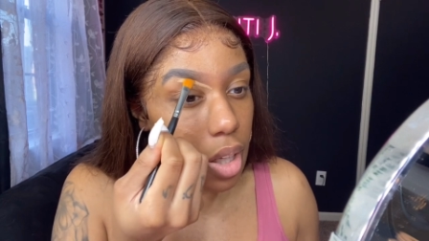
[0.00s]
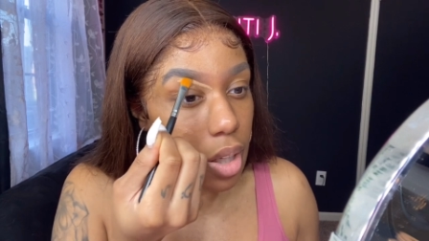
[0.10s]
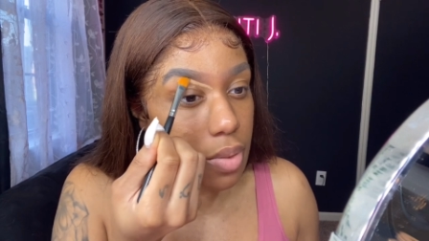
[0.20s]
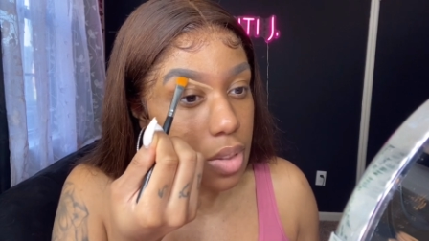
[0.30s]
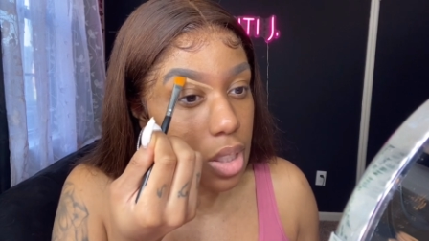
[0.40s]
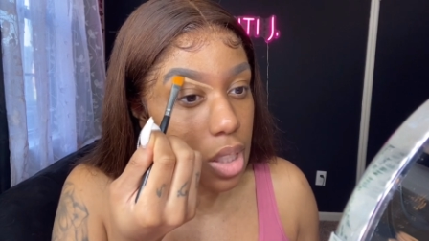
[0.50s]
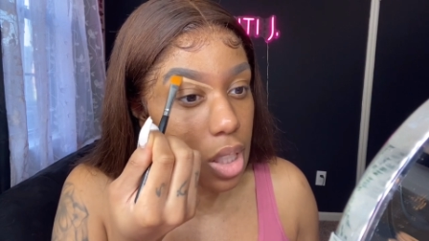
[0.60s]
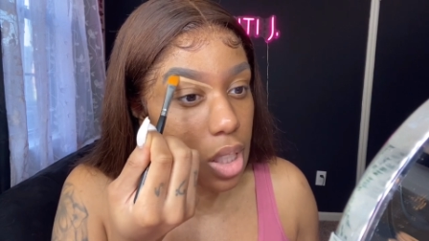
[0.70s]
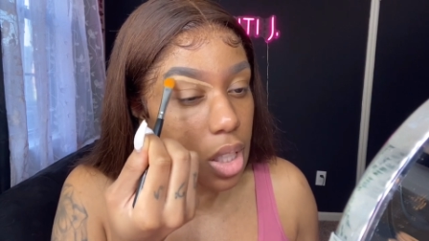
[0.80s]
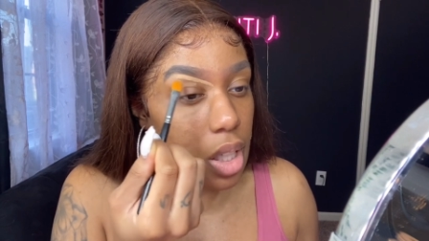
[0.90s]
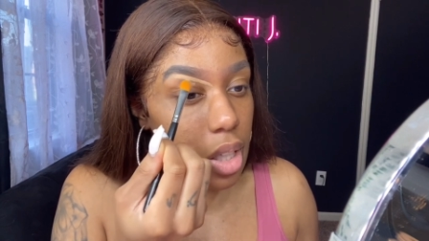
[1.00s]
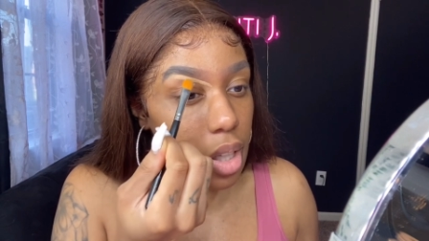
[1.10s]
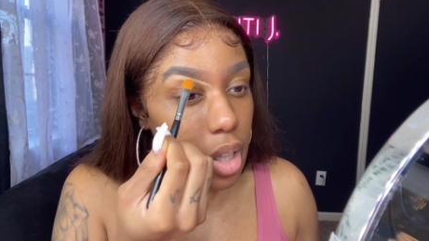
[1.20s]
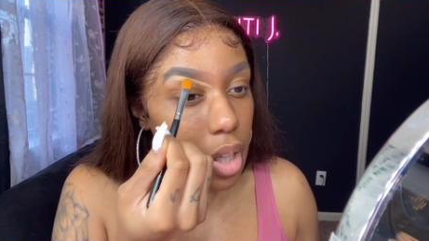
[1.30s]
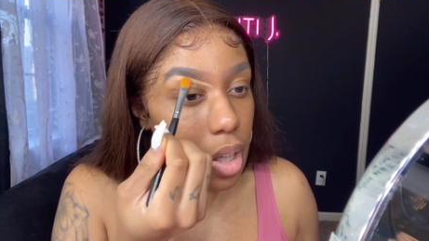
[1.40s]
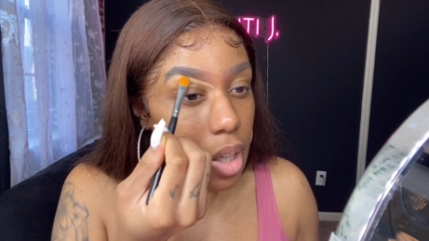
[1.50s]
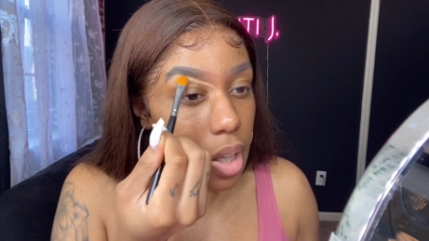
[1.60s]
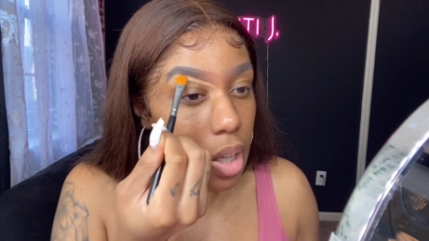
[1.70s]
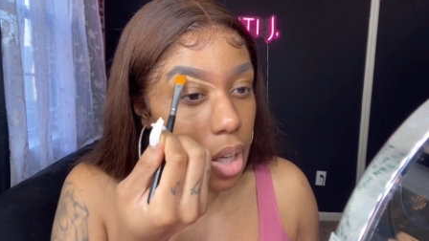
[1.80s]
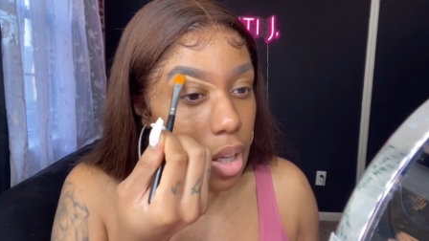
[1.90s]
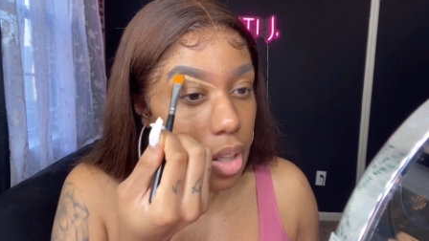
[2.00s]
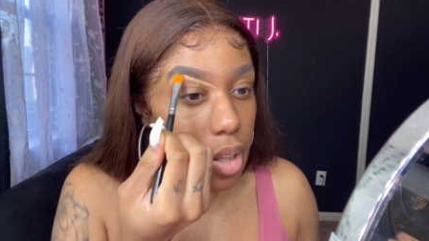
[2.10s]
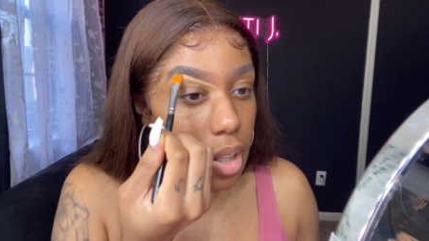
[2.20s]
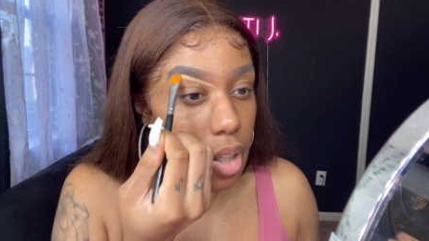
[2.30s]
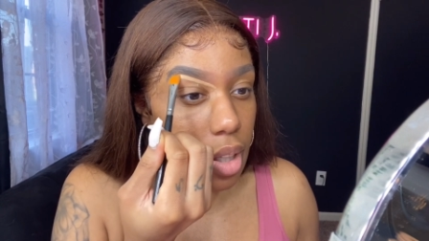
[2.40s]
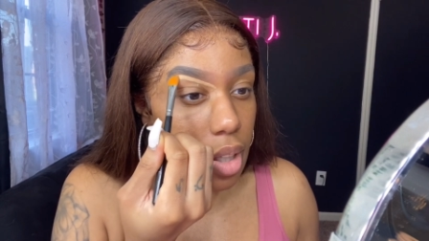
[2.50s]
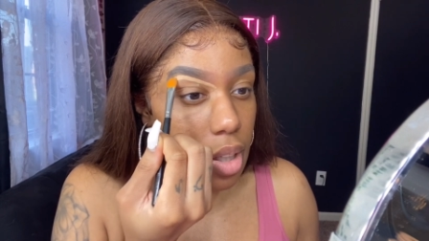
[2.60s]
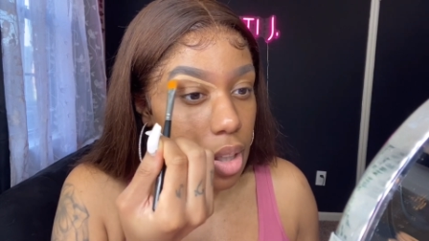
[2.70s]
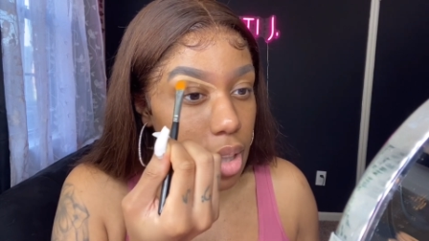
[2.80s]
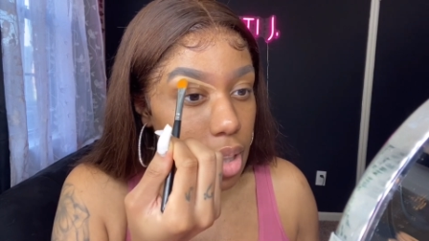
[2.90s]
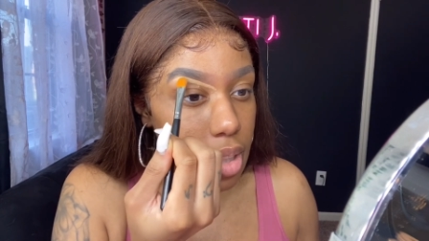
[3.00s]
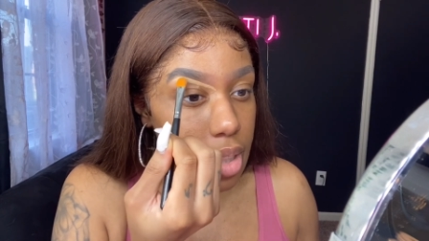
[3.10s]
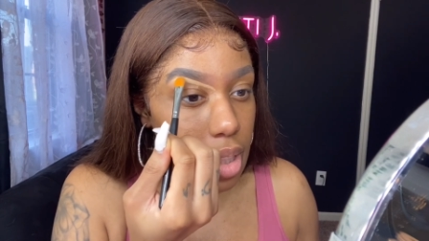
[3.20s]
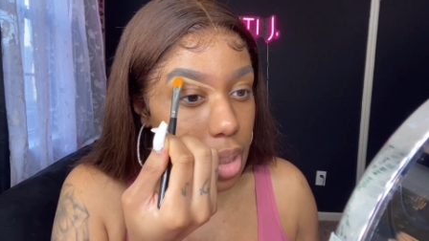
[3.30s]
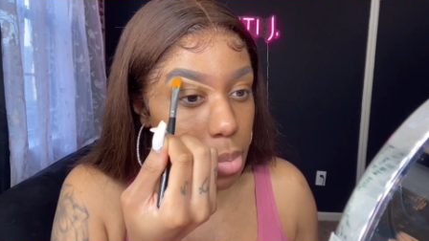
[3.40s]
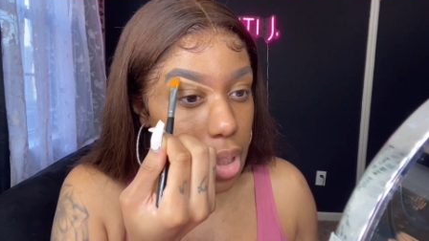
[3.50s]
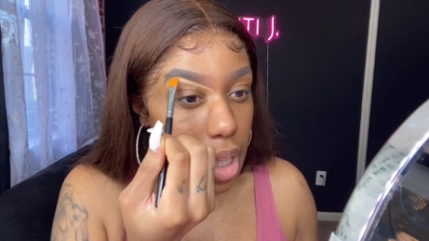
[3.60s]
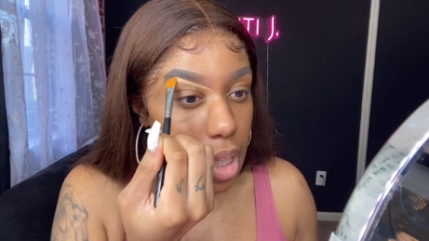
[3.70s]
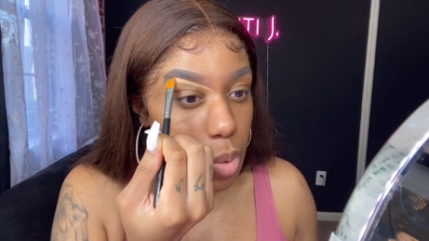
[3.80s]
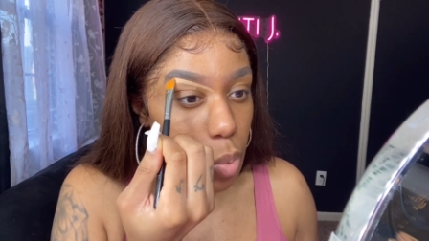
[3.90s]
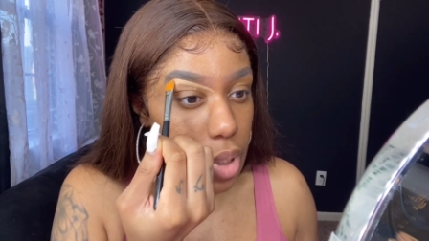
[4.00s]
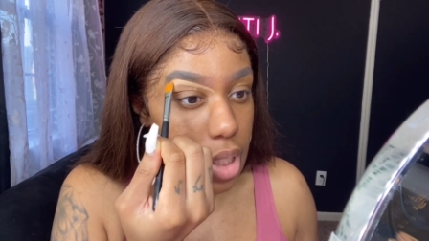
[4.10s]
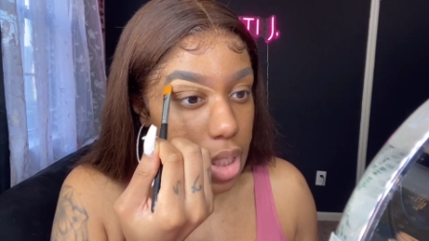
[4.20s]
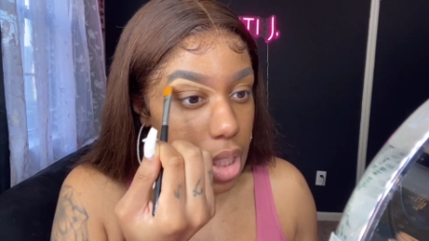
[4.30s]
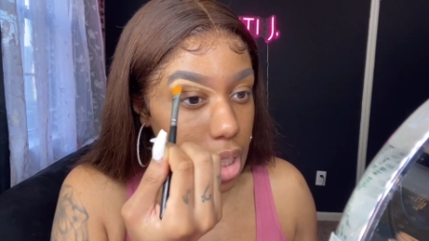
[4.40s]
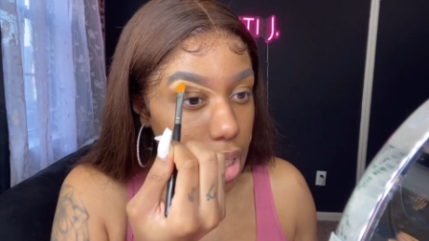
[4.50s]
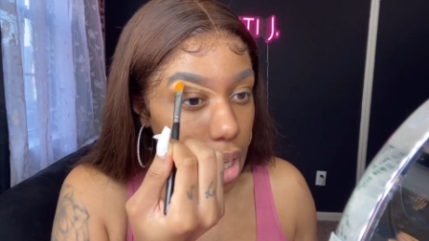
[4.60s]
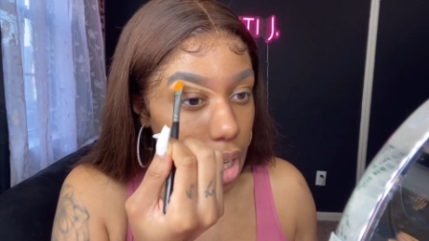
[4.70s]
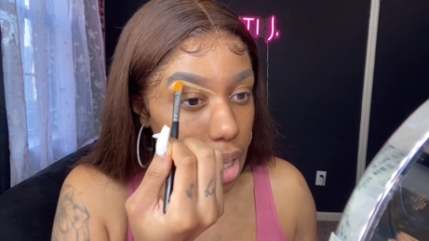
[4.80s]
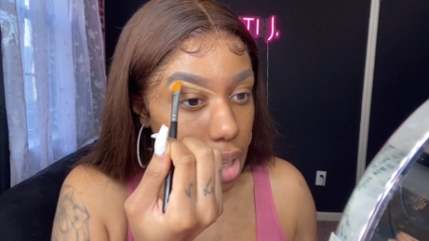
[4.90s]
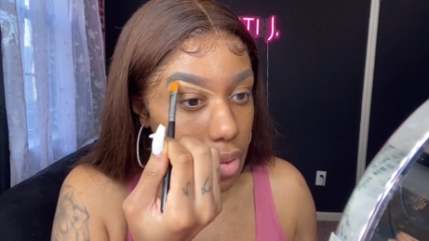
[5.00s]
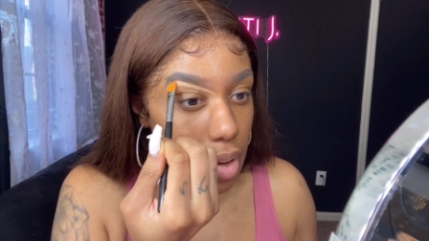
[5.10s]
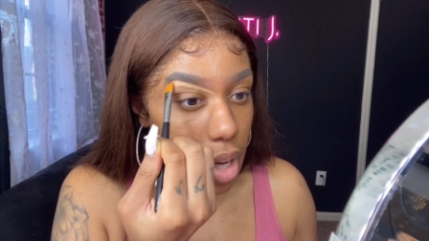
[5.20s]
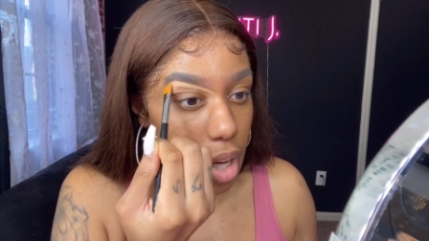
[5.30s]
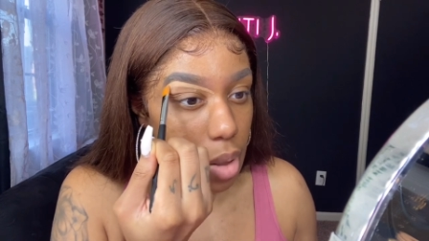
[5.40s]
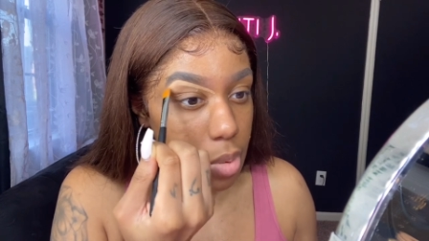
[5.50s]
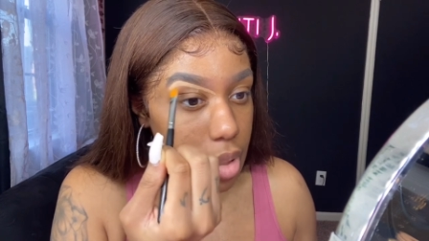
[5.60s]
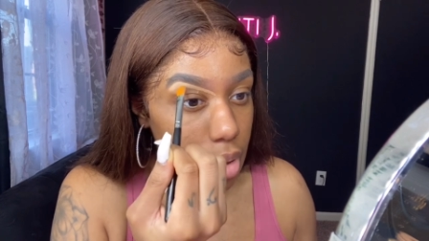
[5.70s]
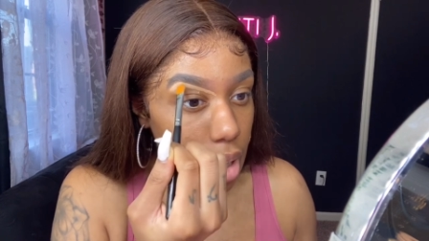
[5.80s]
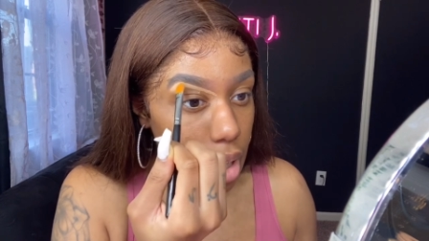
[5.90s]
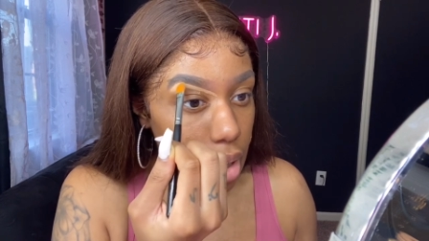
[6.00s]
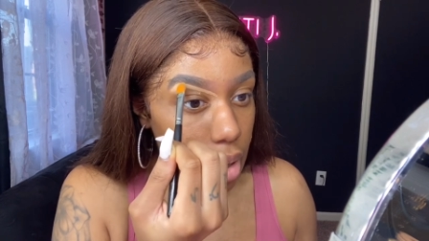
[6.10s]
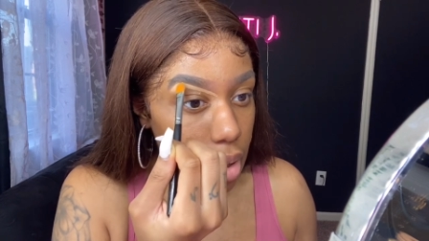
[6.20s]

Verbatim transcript: of tequila and then this lemonade whiskey that I had never had. It was okay.